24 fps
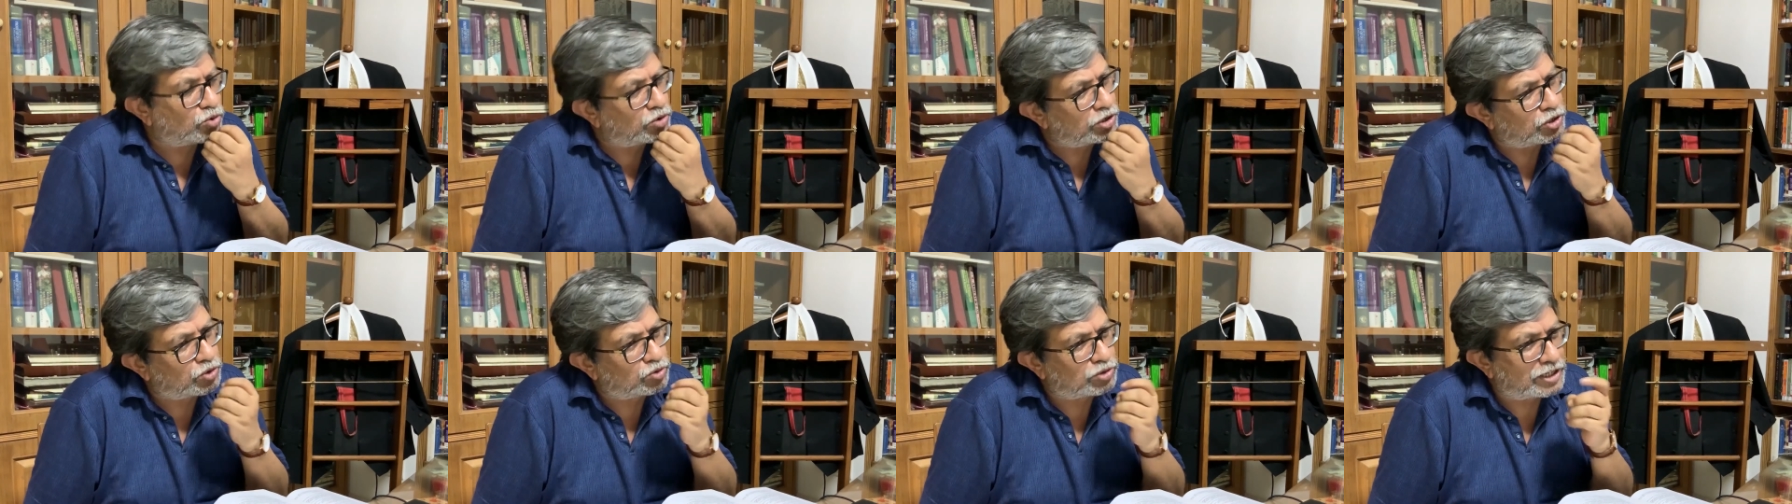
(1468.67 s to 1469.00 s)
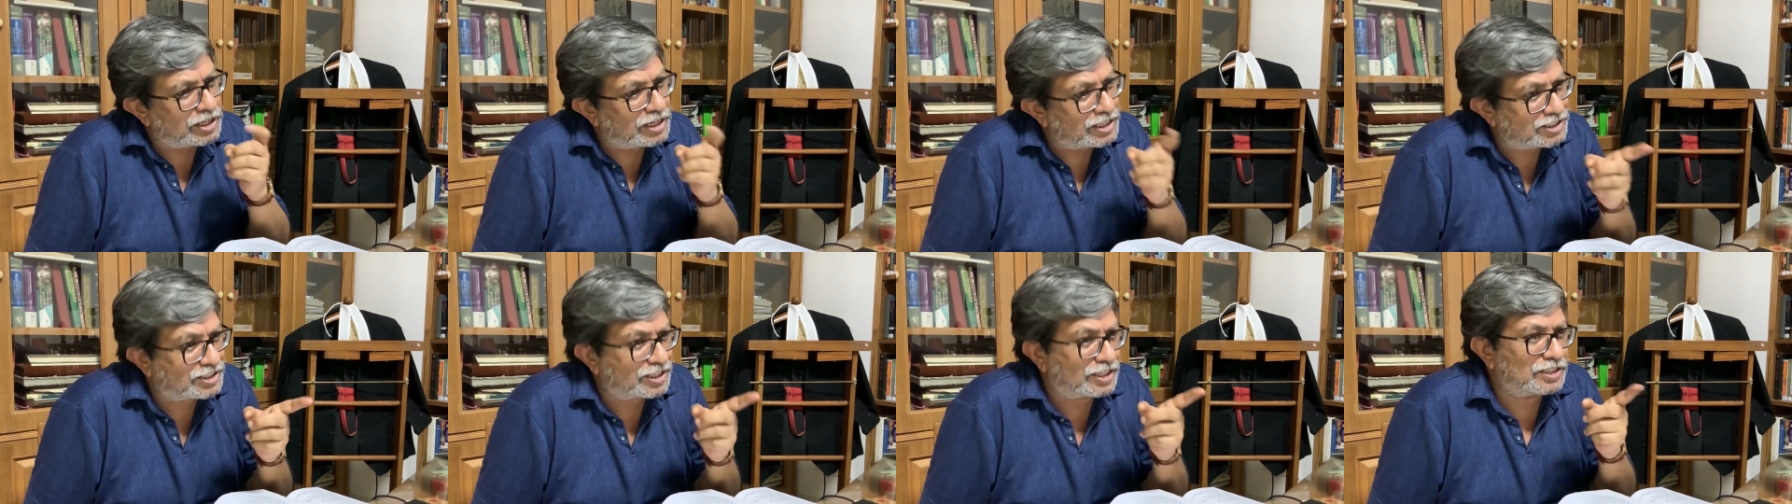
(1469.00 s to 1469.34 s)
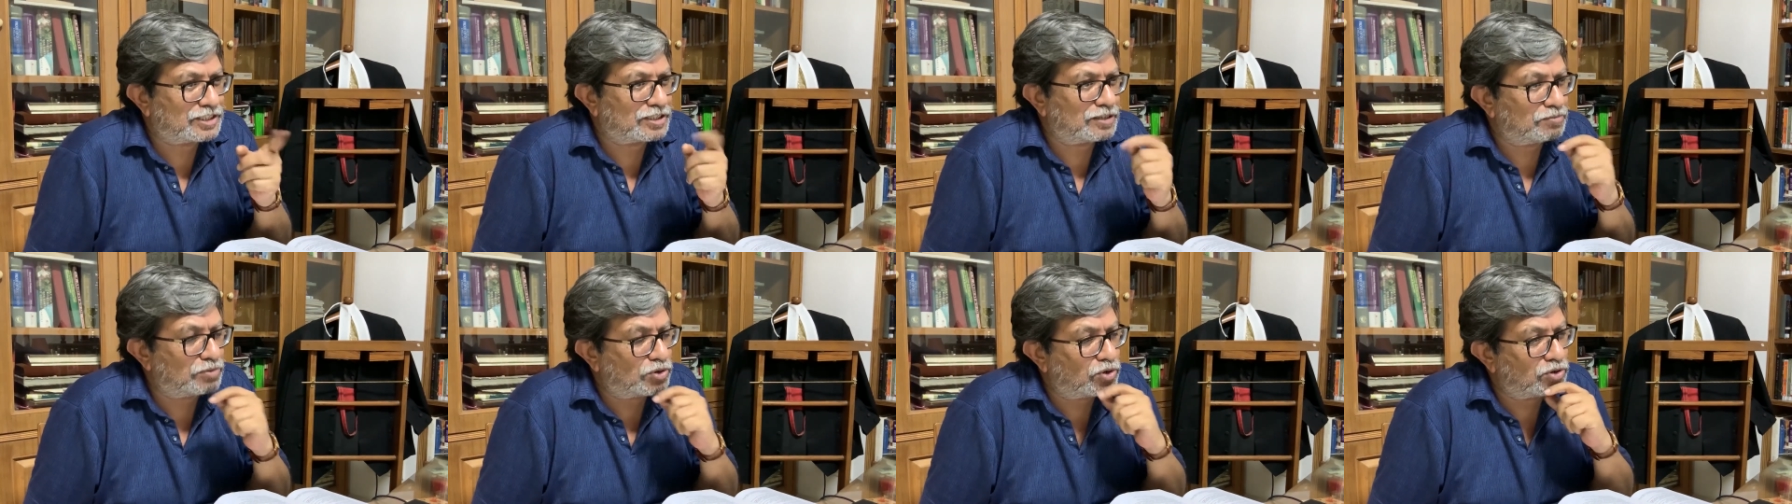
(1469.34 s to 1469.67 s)
look into the
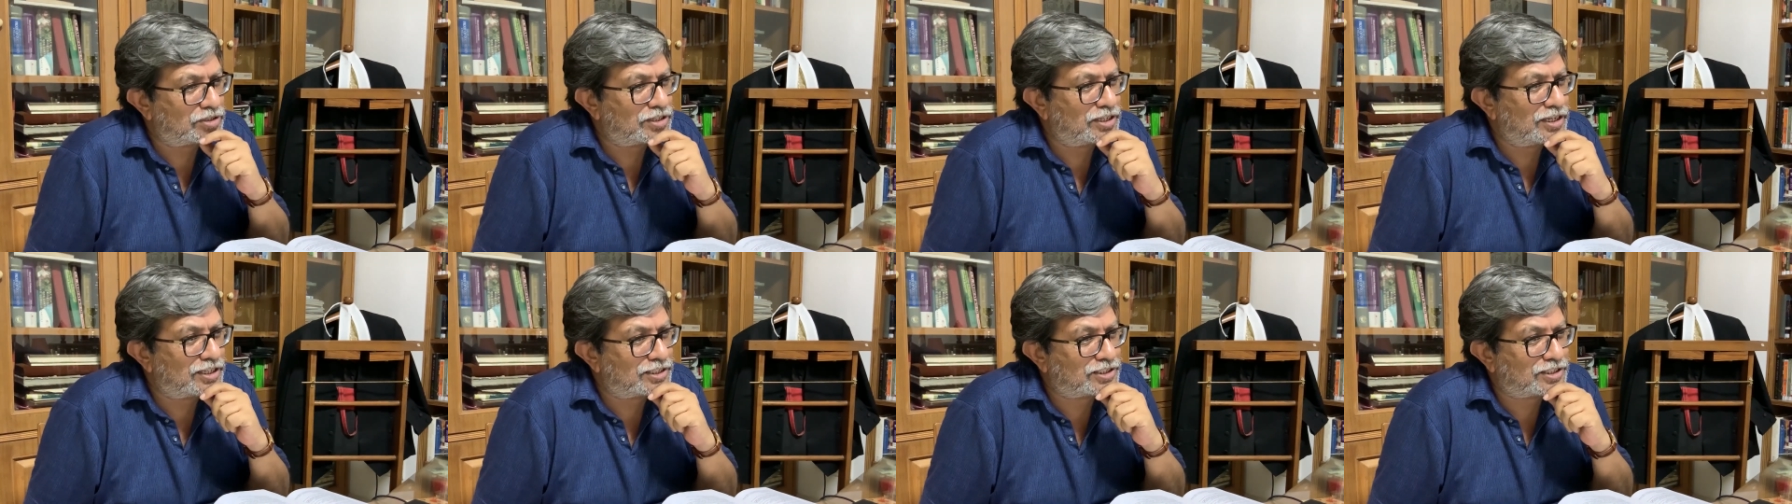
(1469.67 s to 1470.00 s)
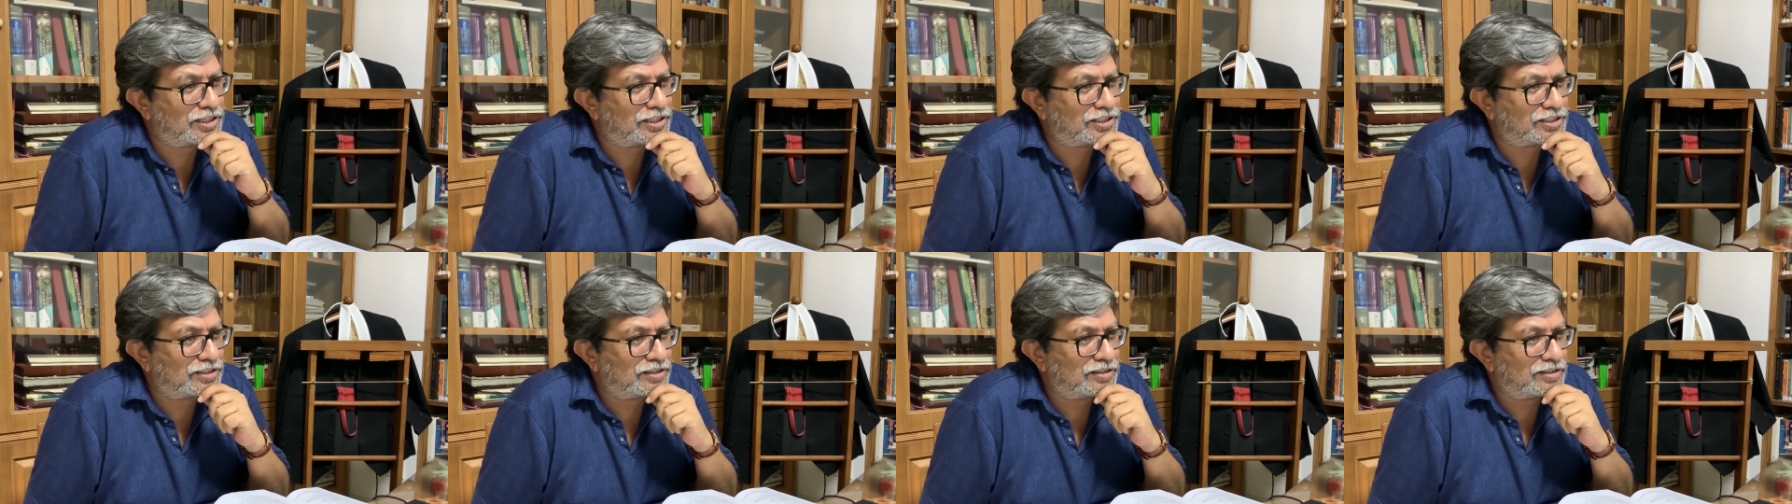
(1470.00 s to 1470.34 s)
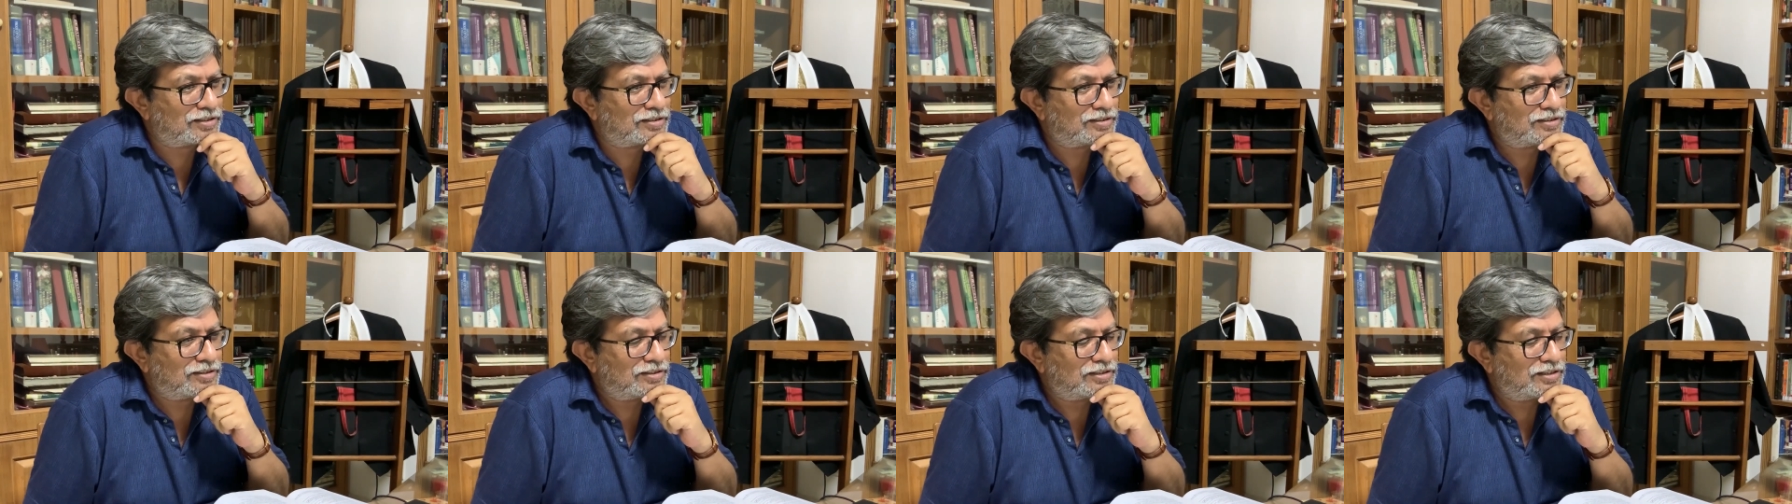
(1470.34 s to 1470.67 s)
illustration because the
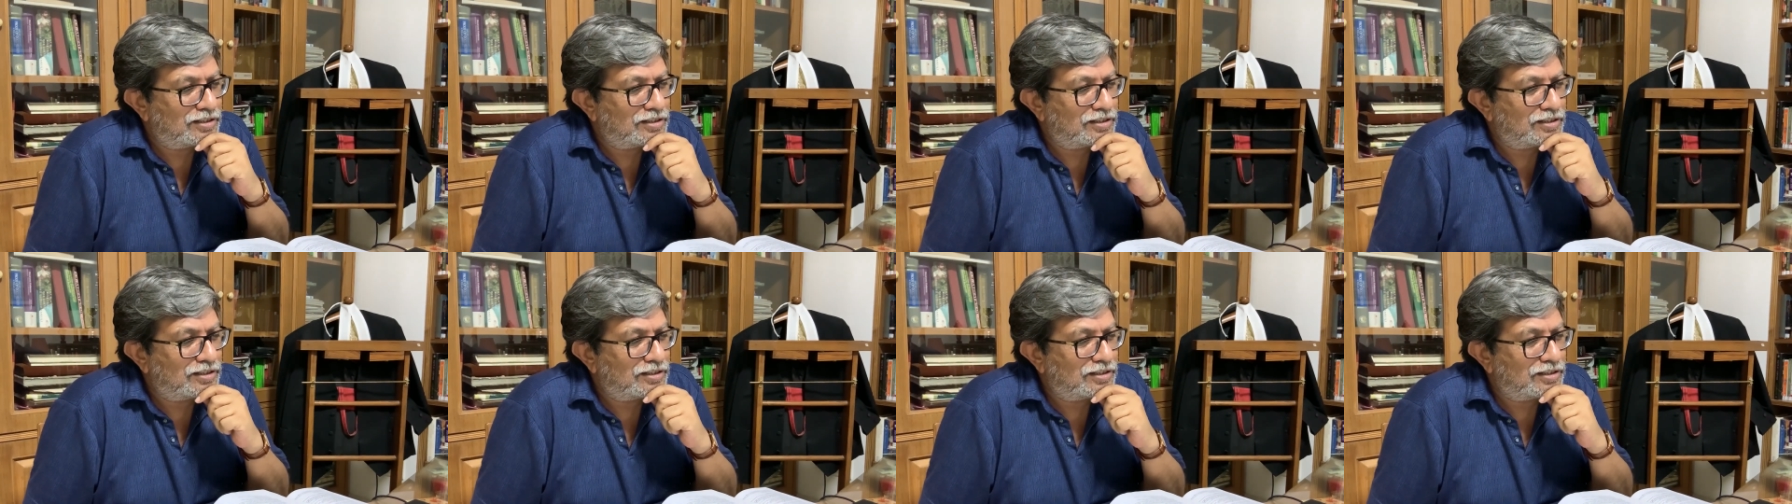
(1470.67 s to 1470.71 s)
illustration